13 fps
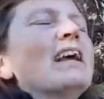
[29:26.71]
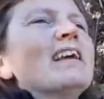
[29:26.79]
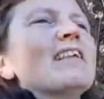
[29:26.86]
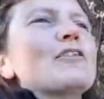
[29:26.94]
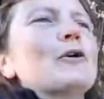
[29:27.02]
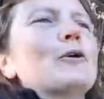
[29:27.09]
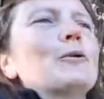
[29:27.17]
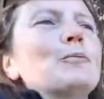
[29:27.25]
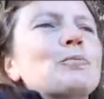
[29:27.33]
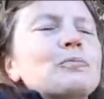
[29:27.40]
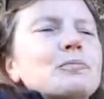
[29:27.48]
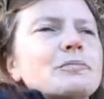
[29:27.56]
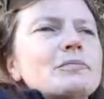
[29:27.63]
So
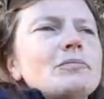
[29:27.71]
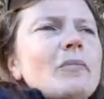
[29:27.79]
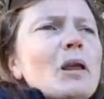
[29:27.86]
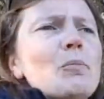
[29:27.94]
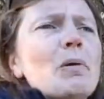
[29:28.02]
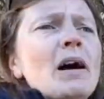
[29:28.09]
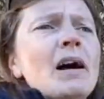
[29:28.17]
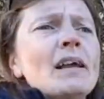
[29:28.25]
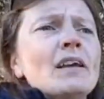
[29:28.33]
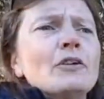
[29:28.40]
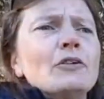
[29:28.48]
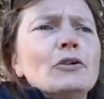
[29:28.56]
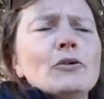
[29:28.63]
by
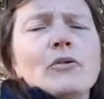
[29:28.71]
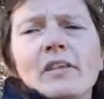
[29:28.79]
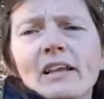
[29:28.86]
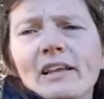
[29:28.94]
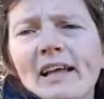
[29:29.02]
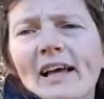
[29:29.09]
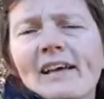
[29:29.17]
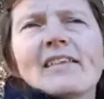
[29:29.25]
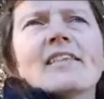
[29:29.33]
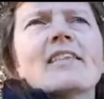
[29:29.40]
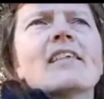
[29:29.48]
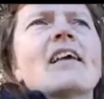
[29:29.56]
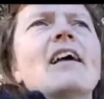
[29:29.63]
using less,